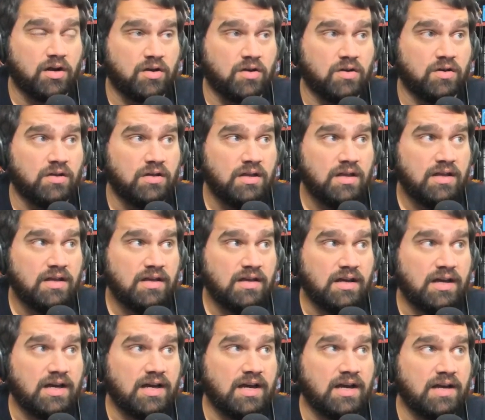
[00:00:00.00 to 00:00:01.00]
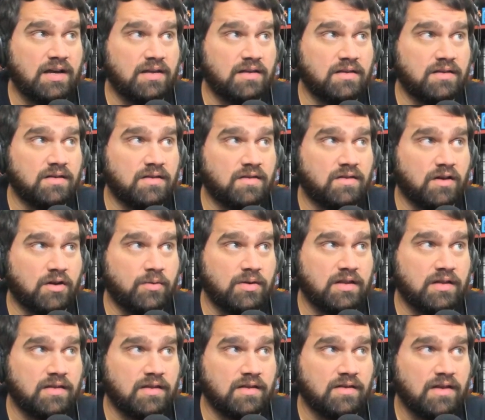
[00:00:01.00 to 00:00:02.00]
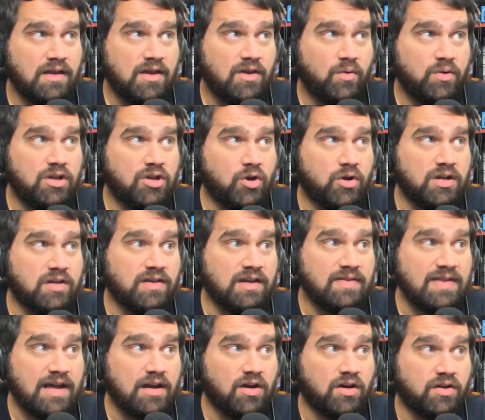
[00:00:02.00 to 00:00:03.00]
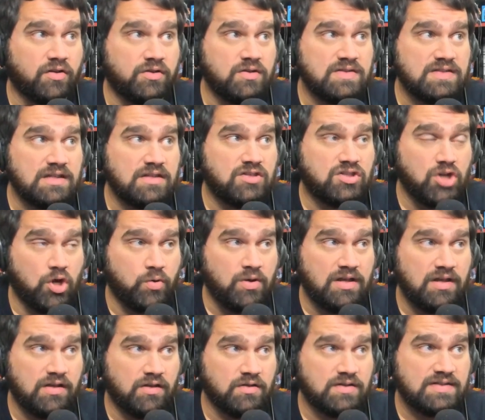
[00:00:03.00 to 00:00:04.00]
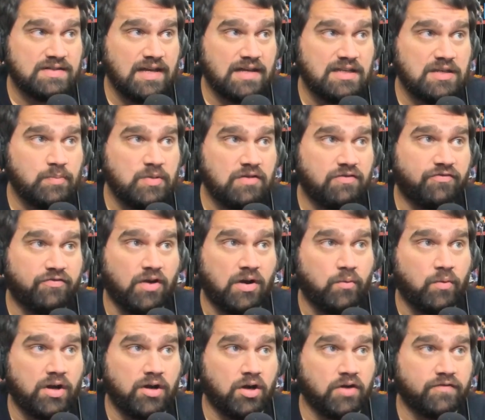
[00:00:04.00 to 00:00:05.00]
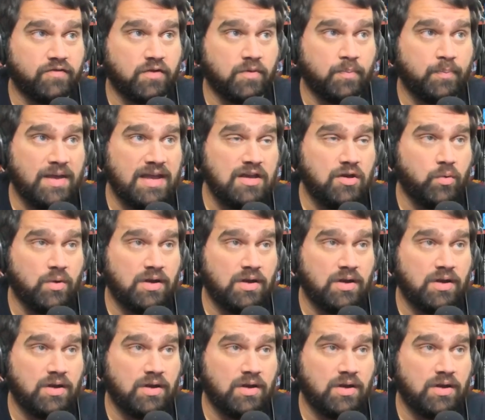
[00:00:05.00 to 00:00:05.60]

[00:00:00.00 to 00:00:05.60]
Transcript: that article, uh, sorry, we click this. When you go and click that article, you see Jonah Hill said to be frontrunner for